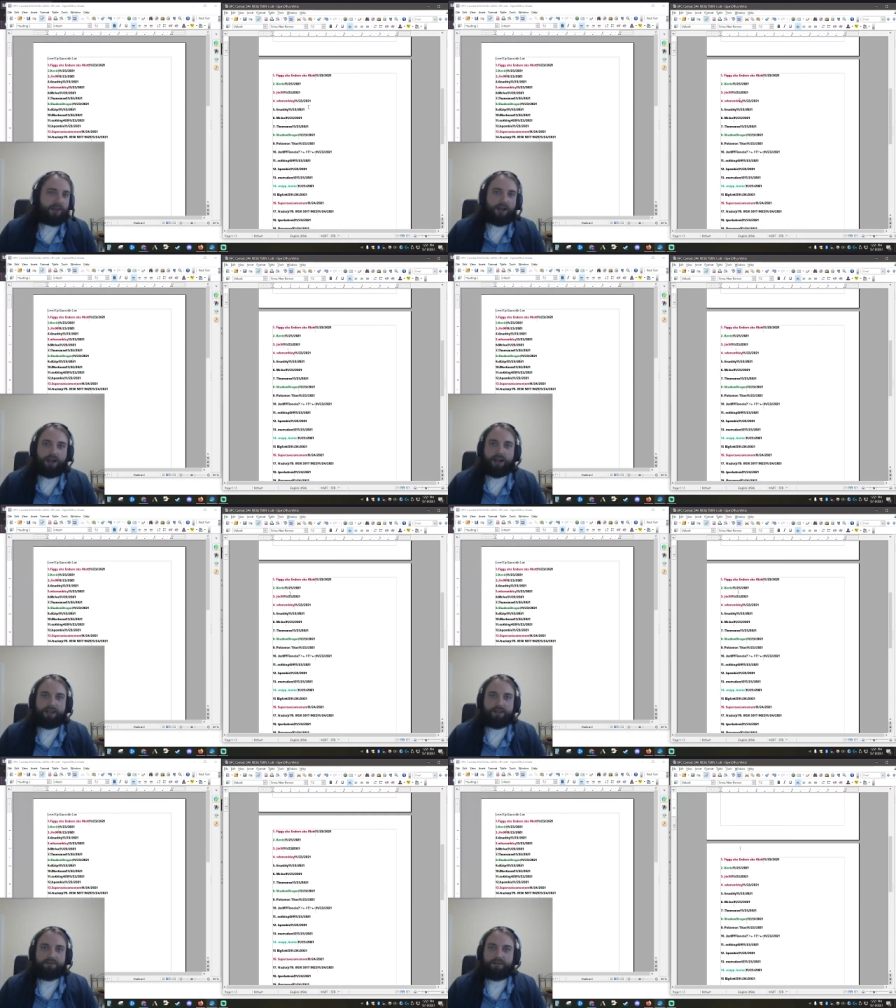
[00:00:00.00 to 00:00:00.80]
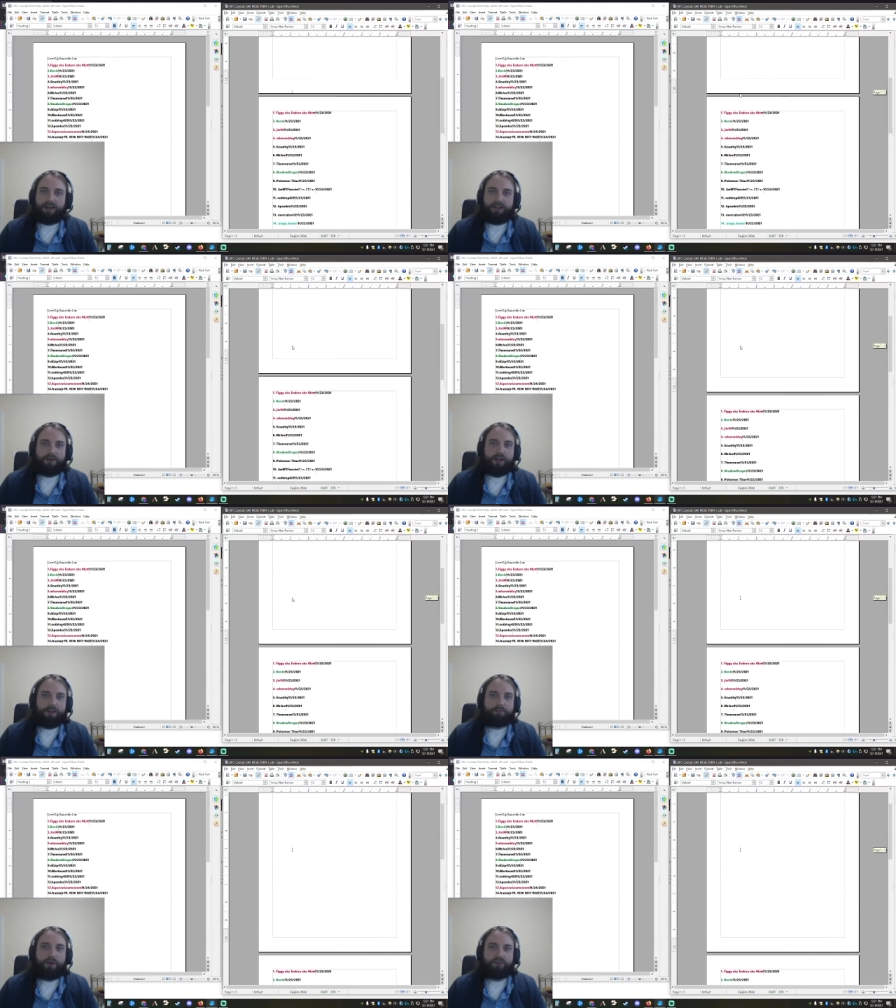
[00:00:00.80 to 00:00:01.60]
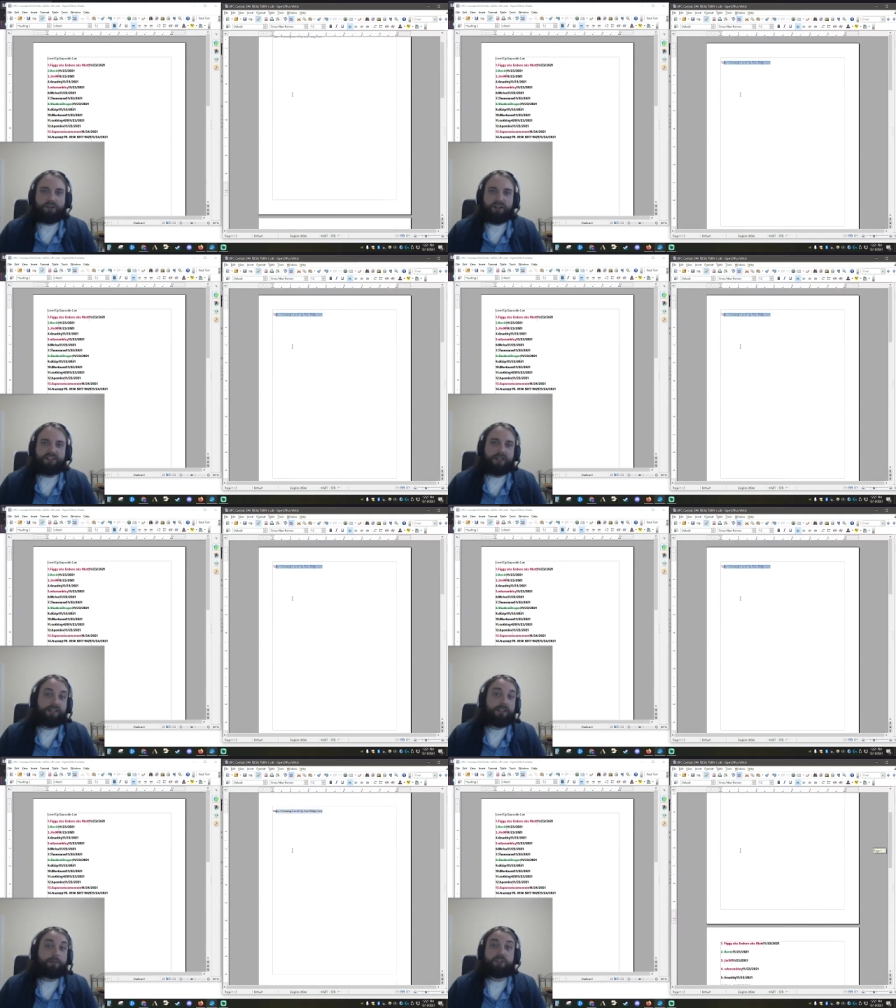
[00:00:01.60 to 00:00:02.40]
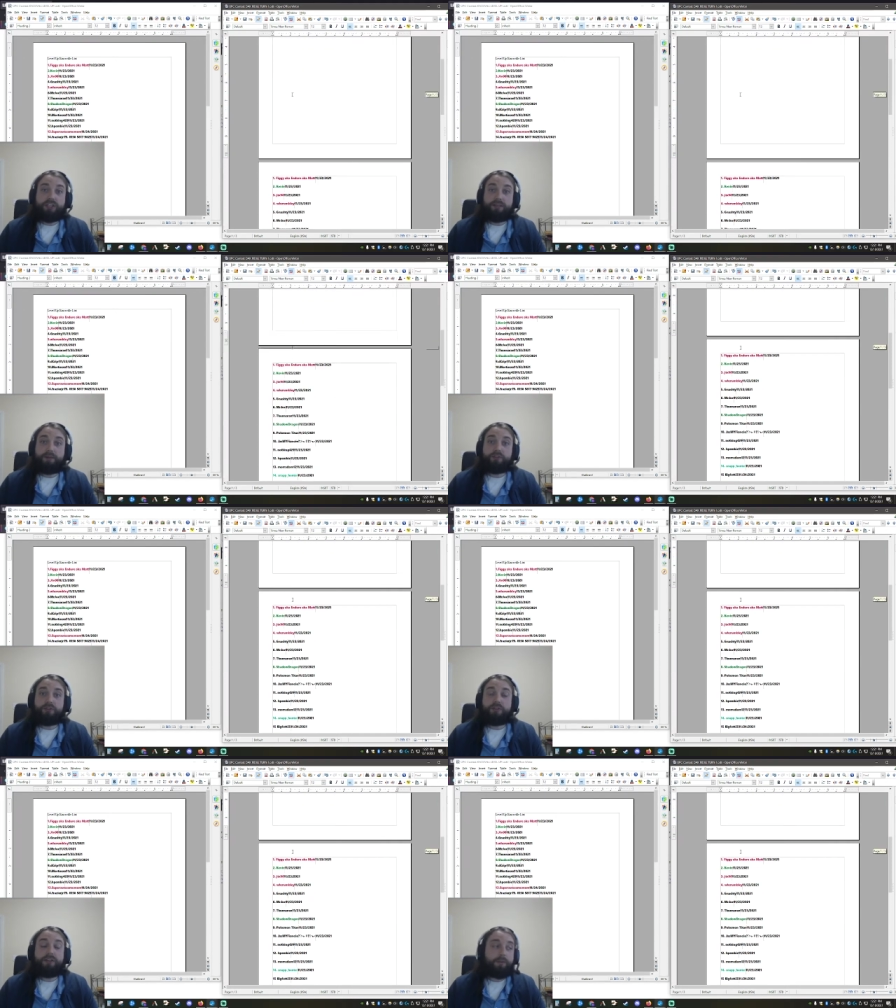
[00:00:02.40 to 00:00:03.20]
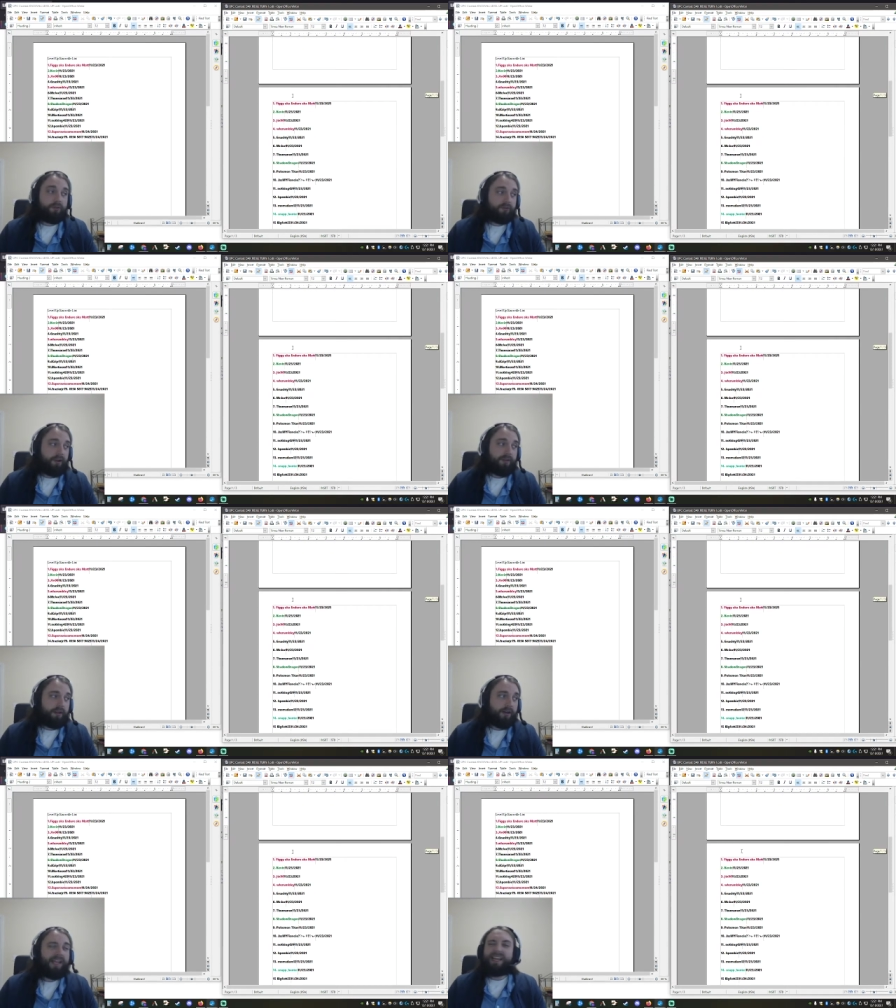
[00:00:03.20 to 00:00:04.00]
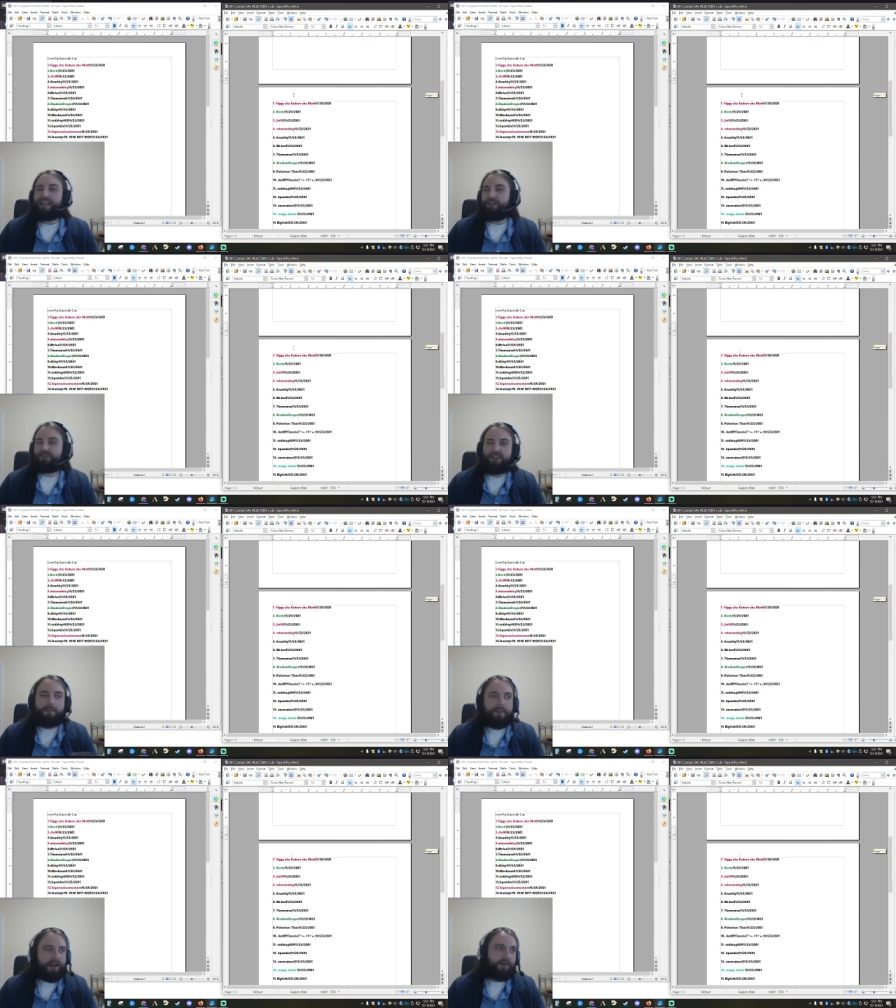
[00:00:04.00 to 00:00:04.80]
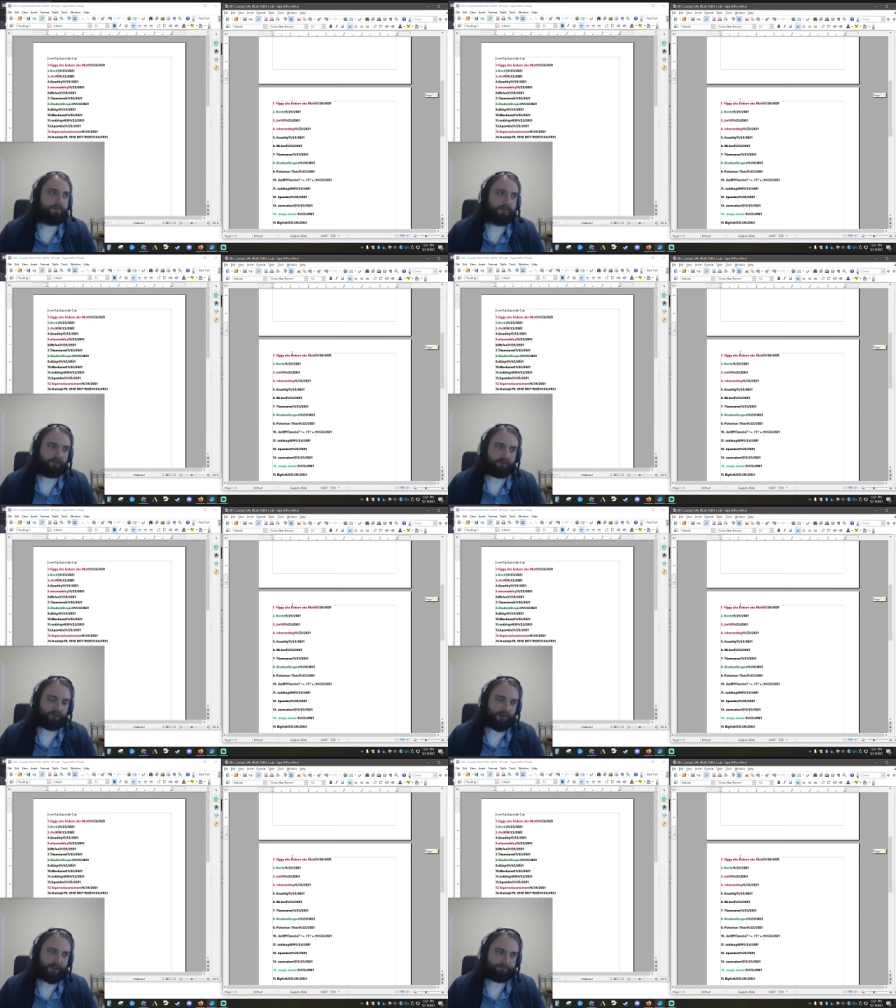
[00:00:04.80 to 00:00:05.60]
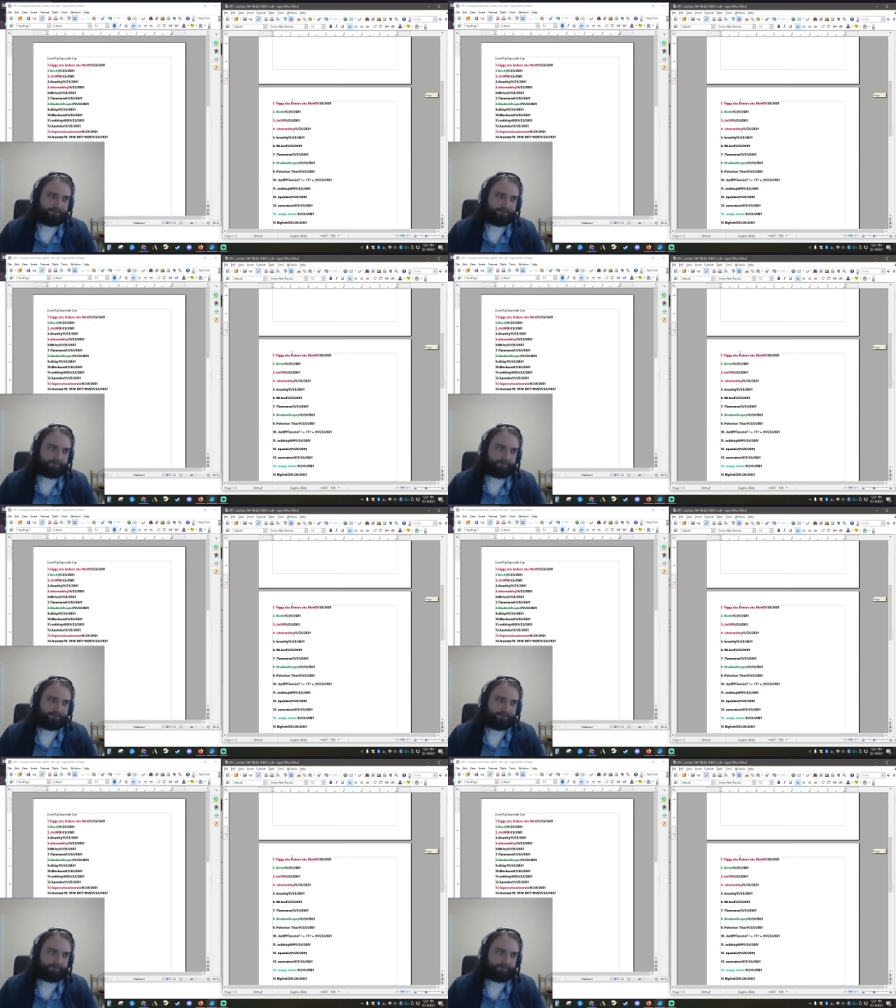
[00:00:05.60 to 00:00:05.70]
Uh, I can you know I can post the list. I can double check to make sure your name was on there. If mm-hmm. somehow I missed your name,